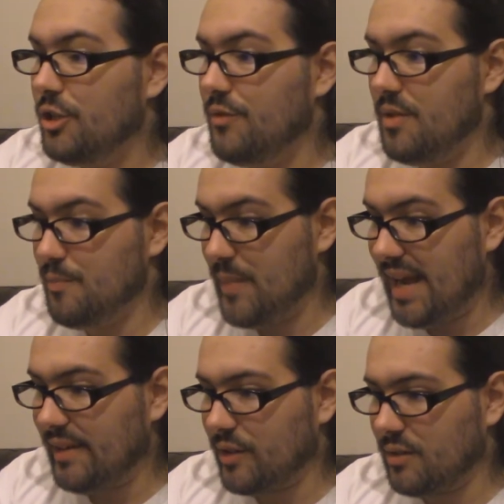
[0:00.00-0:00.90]
The
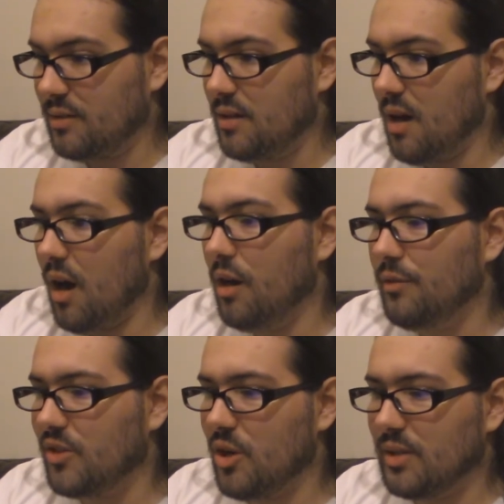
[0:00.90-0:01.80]
mayor
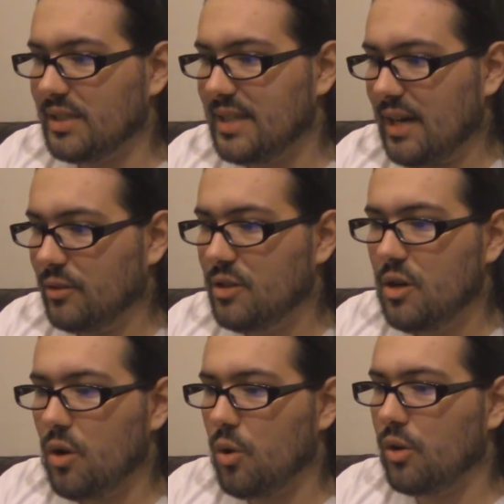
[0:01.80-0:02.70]
of Conan Town,
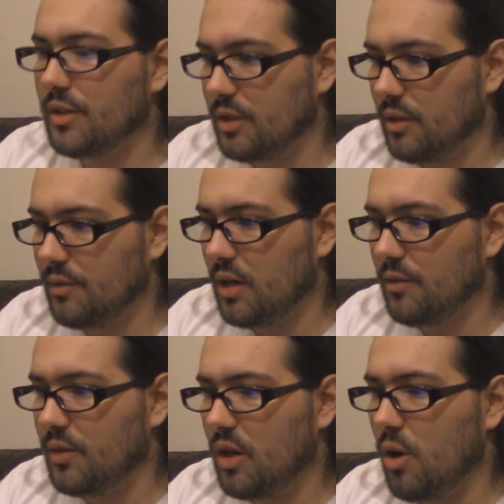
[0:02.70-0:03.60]
or
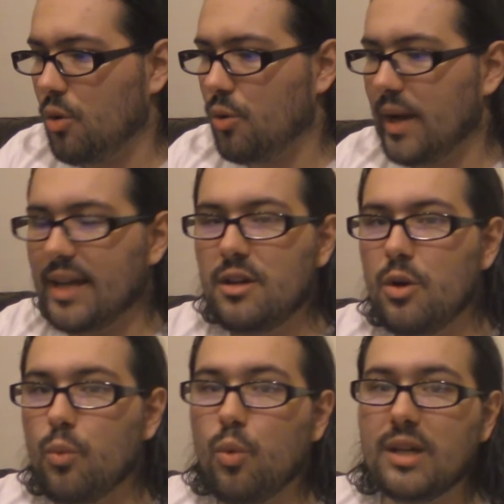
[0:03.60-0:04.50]
of Hokue,
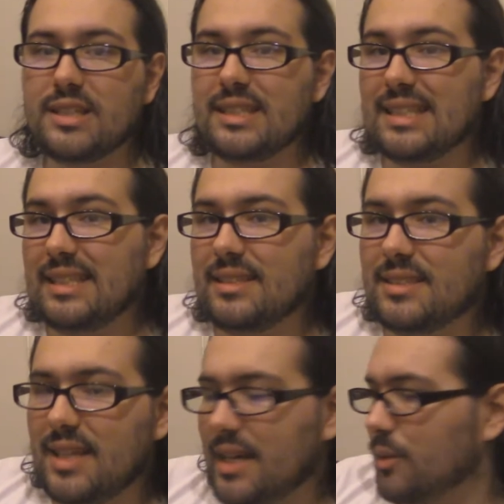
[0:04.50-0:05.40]
what did he
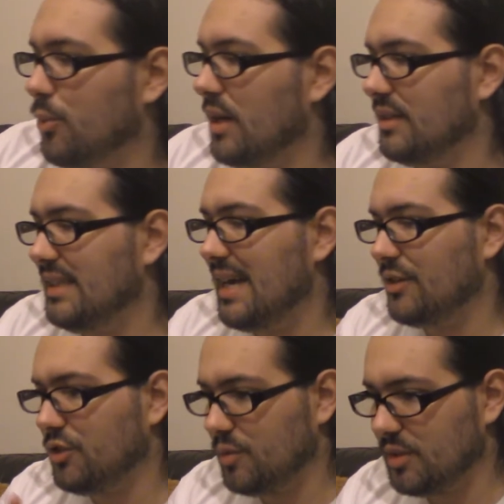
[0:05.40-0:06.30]
say? Well, he
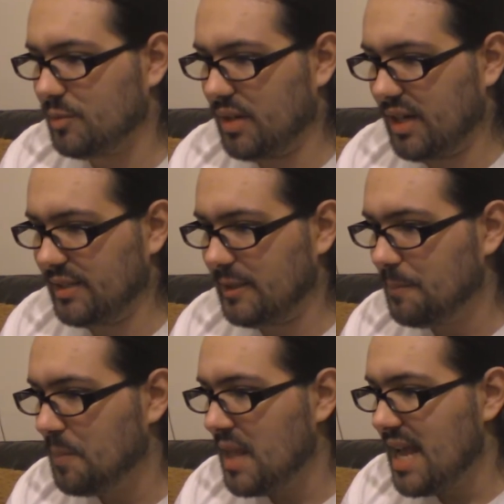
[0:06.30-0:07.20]
actually responded,
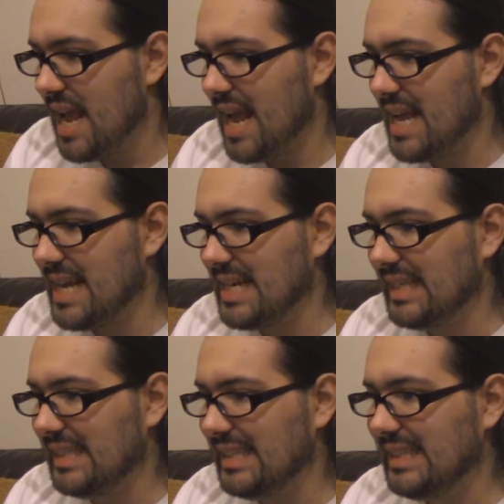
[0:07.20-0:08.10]
and
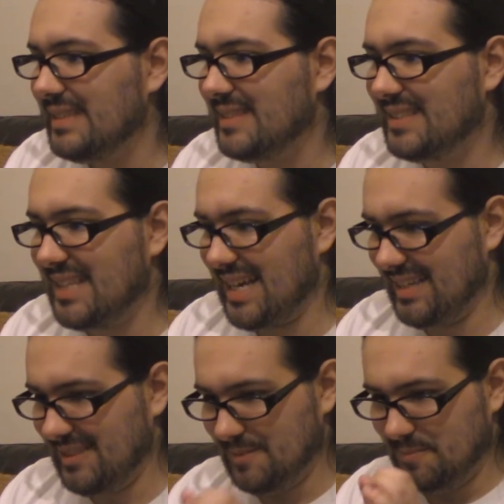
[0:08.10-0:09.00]
he
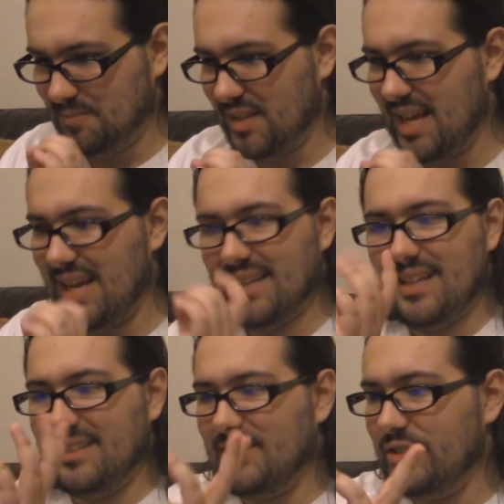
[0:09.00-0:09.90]
said,
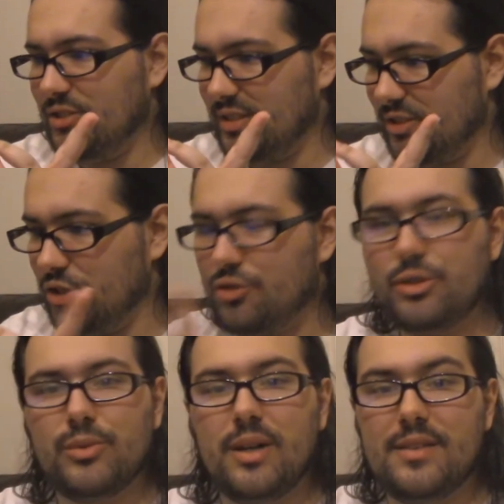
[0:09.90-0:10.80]
and this is
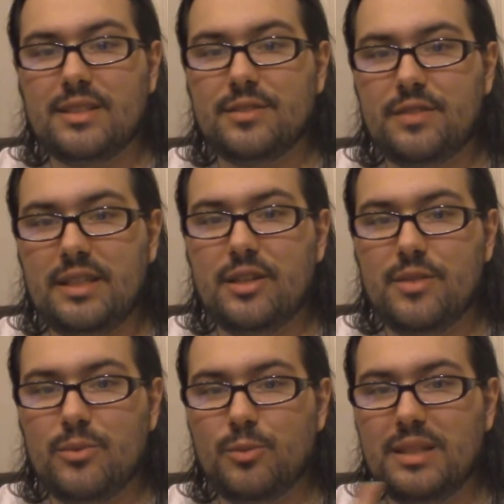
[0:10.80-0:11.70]
true. There's a video
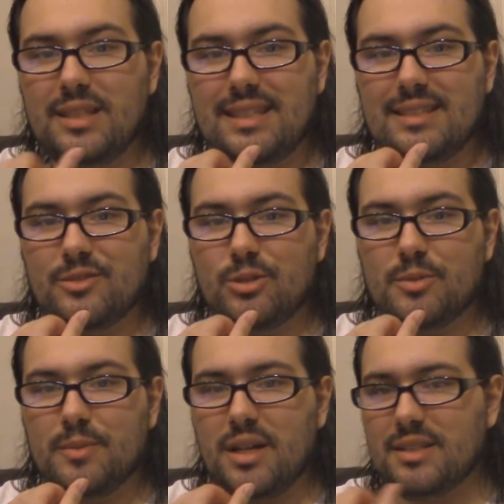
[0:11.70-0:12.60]
that will be linked in the
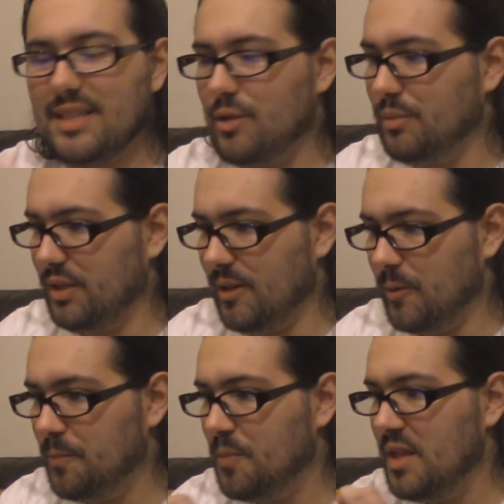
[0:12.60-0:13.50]
description box down below.